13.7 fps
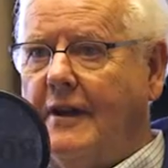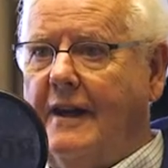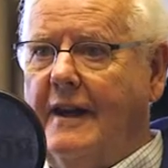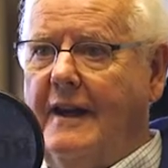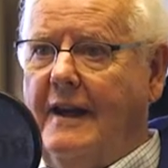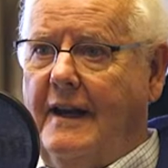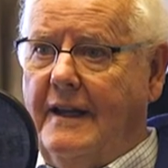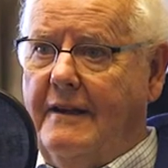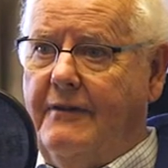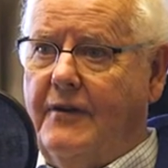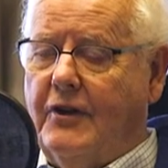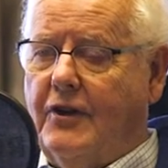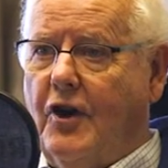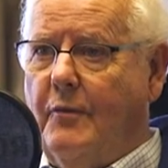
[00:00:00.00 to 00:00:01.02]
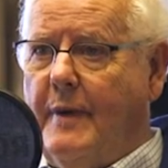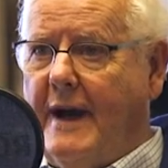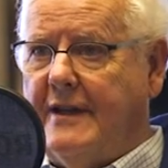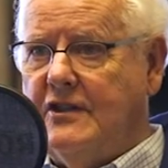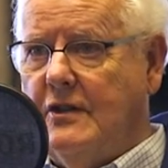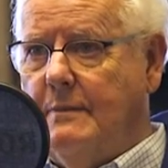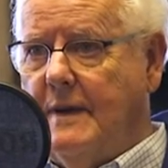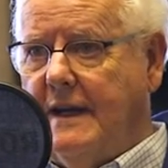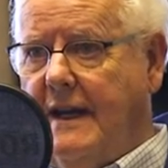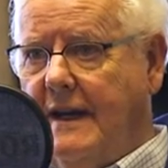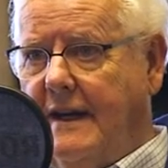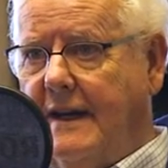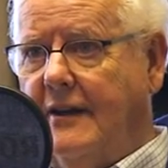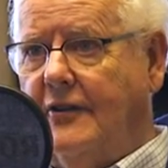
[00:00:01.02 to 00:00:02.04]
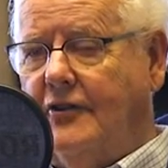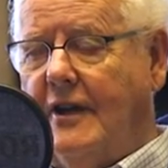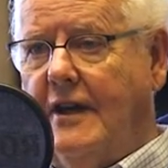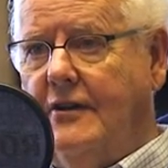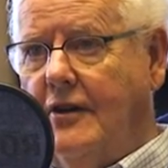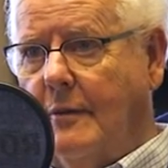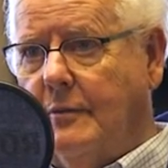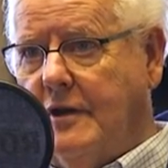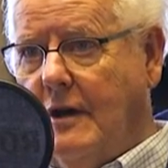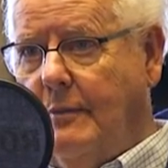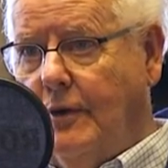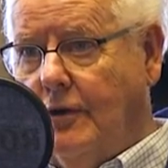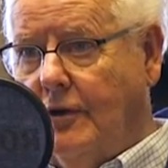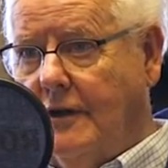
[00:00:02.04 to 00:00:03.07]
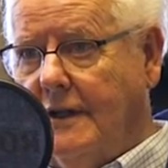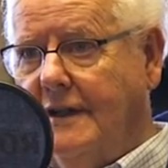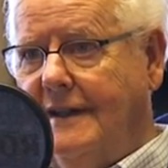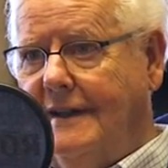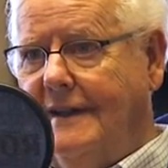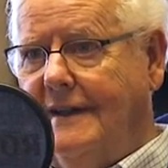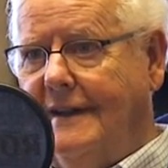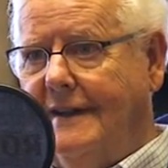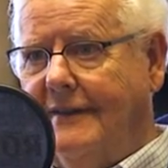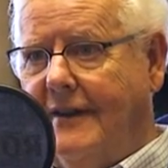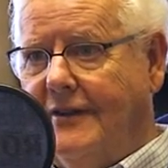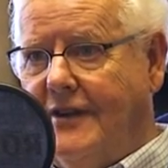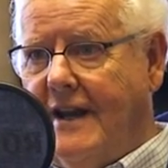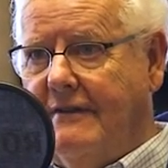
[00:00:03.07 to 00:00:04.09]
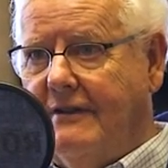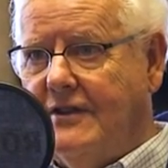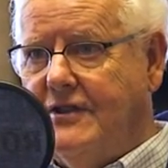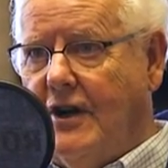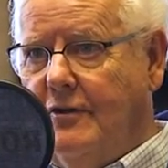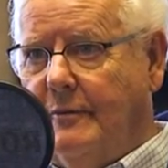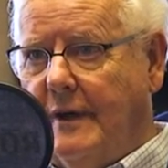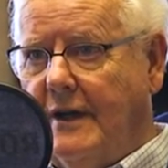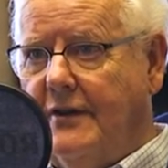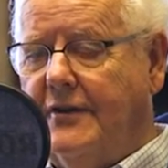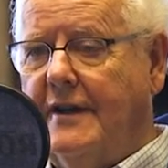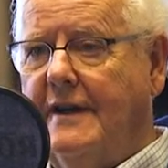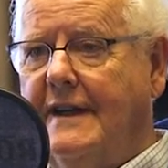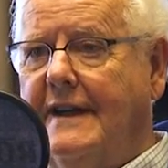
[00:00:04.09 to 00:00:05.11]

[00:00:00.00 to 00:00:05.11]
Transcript: clearly, if you go back to the beginning, say Yom Kippur, the Day of Atonement,